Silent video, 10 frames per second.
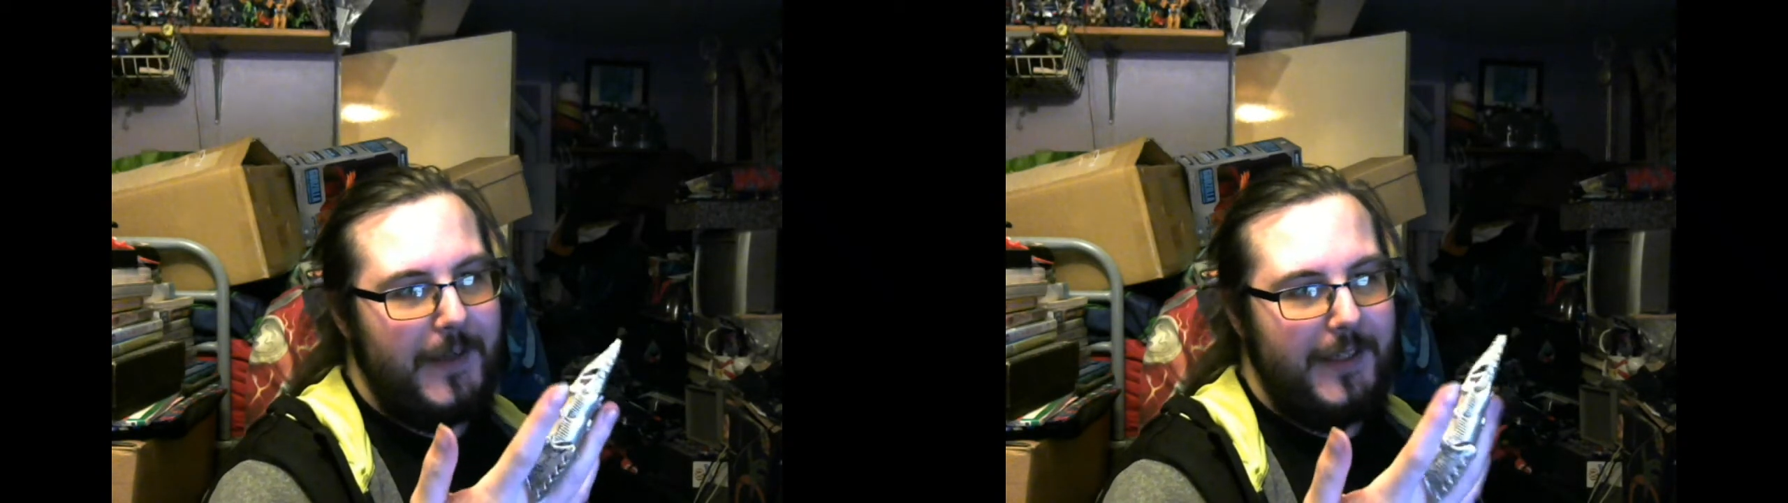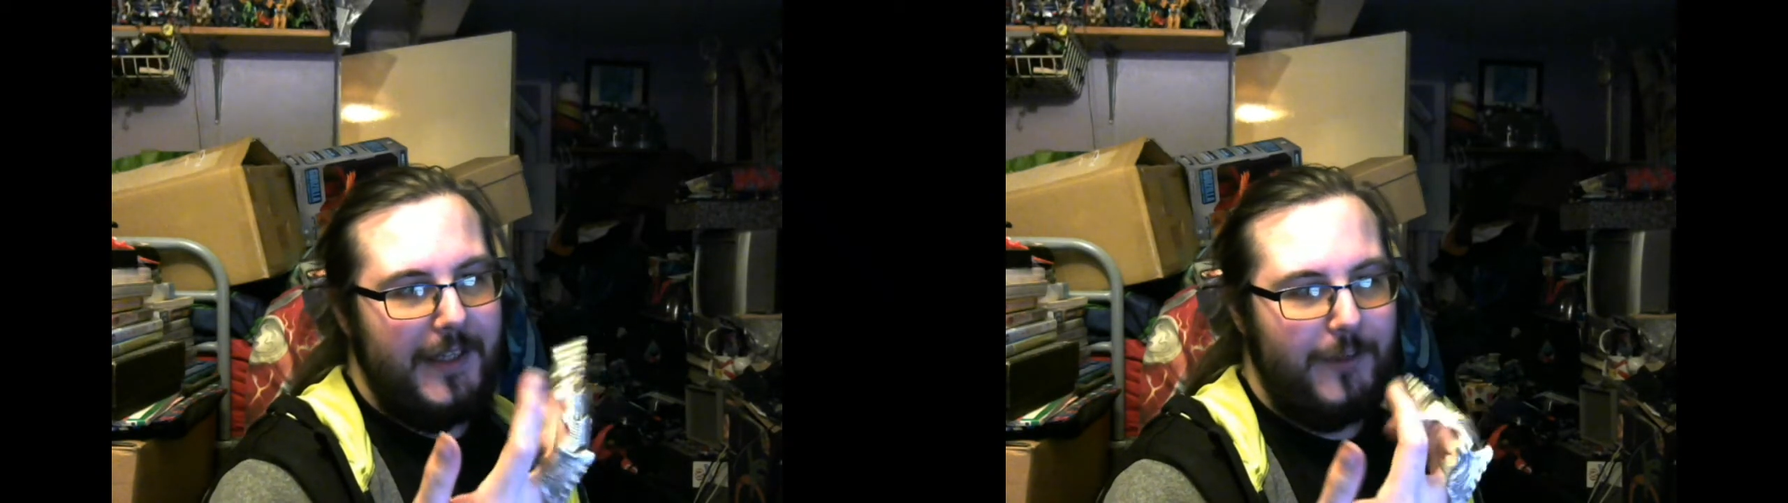
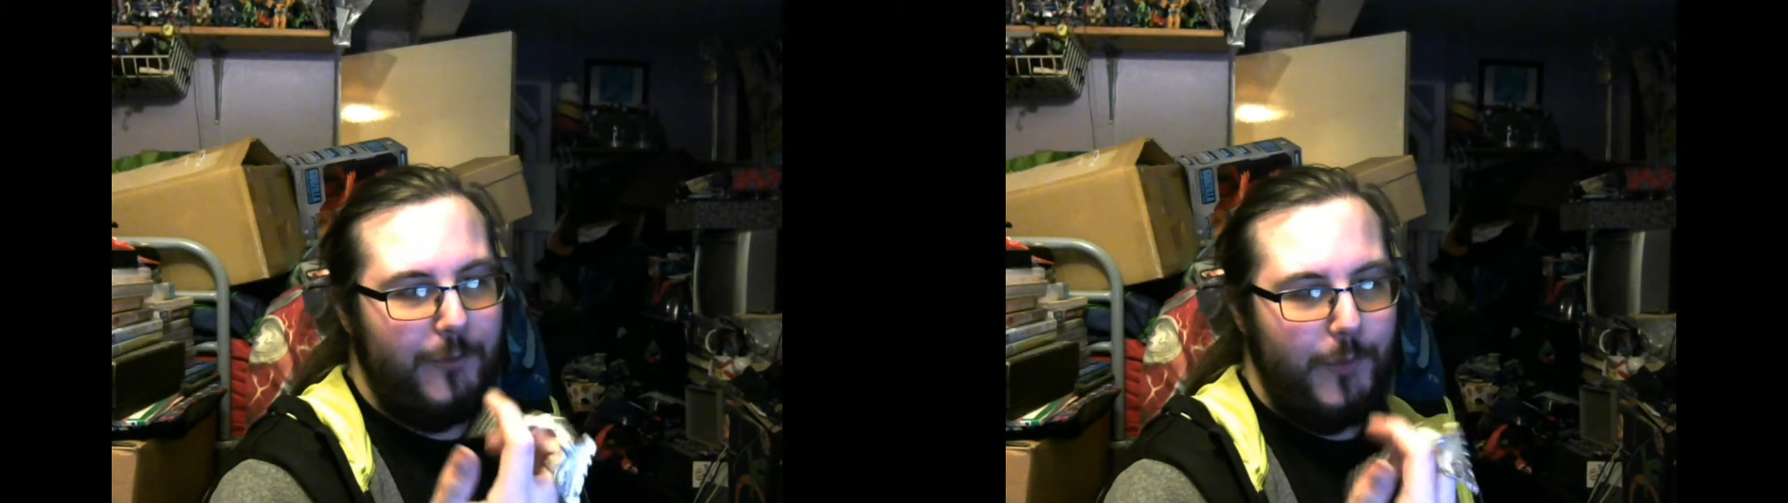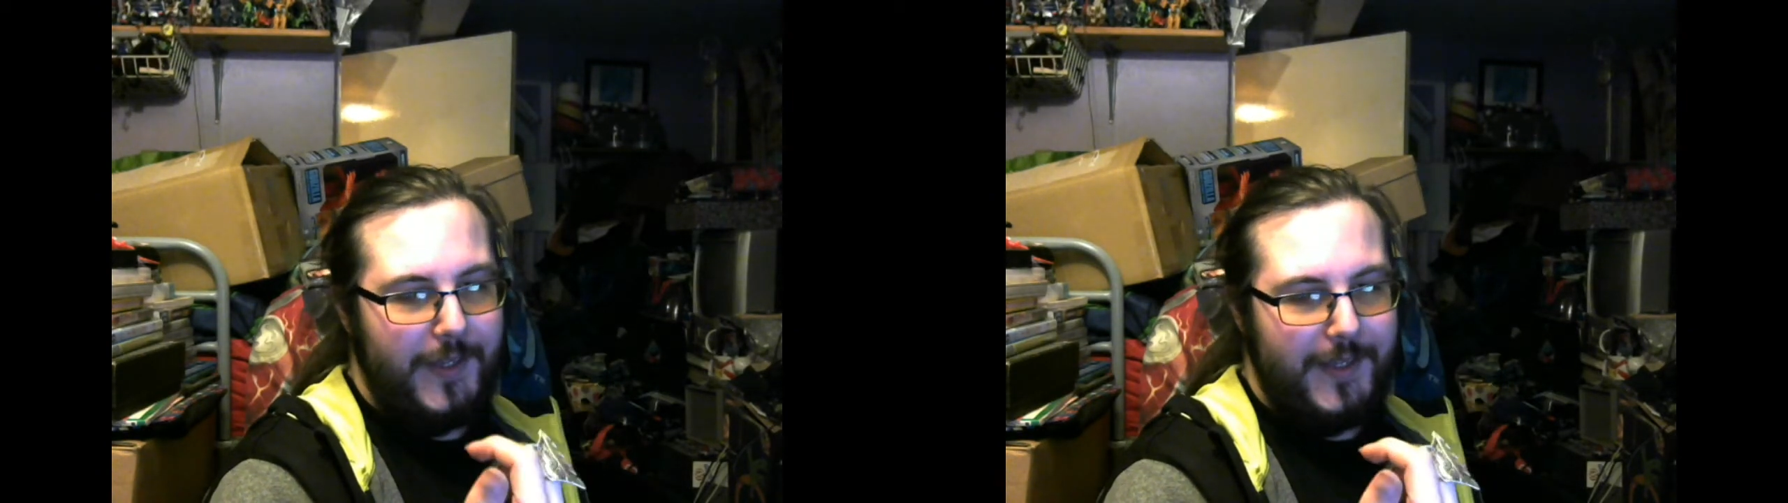in love
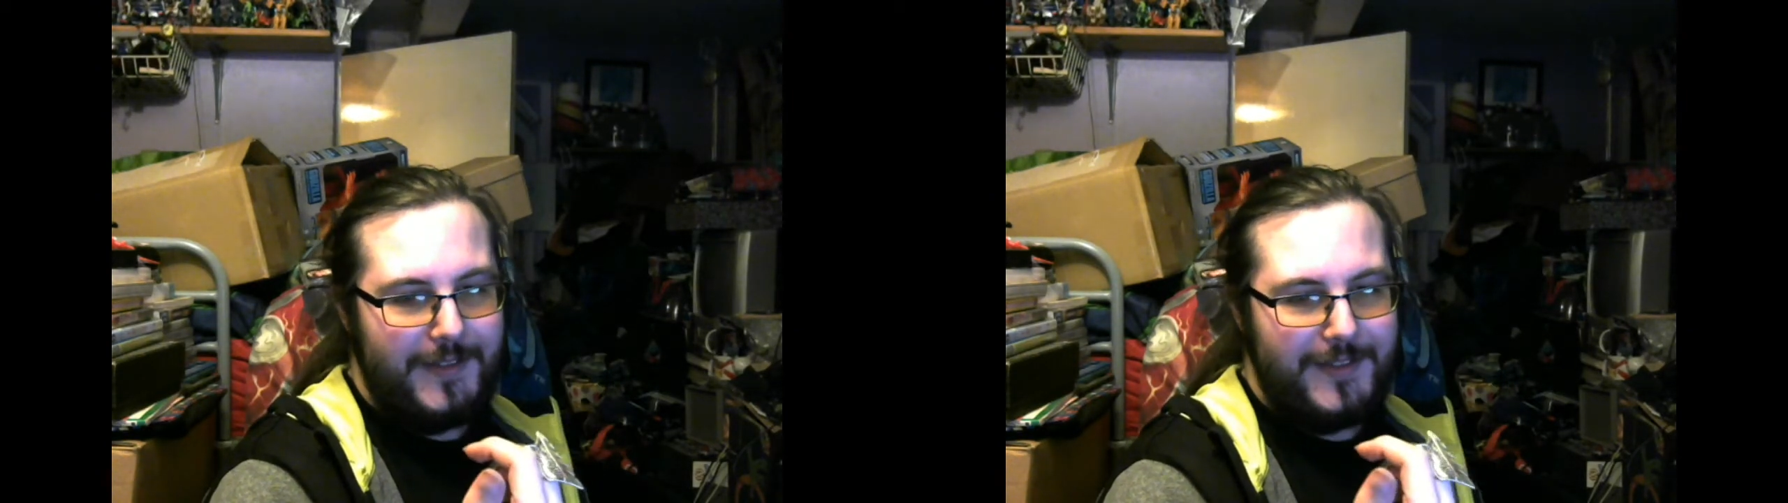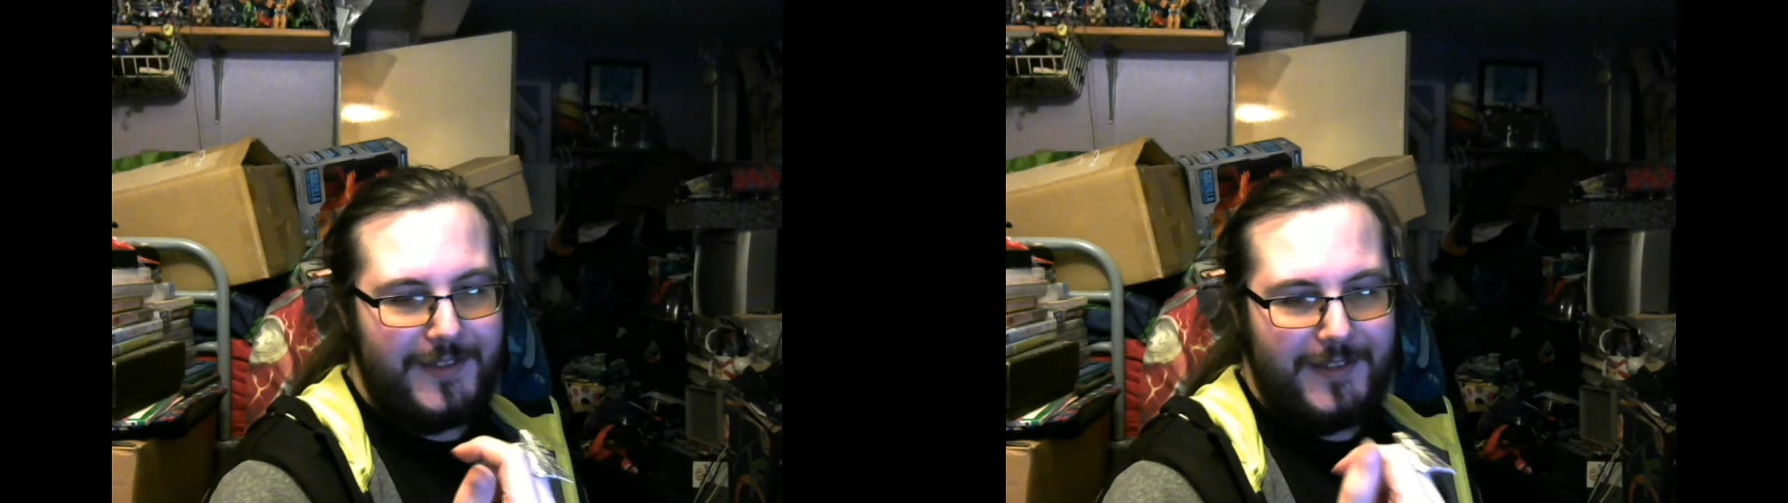with
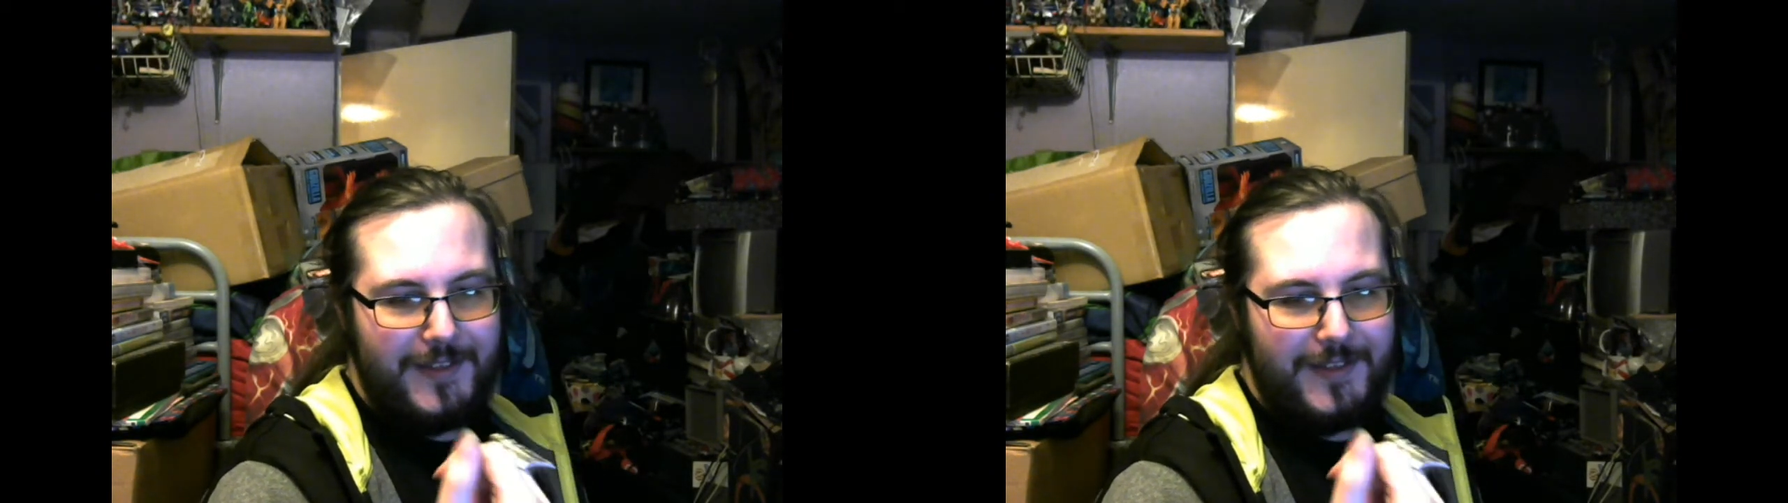it.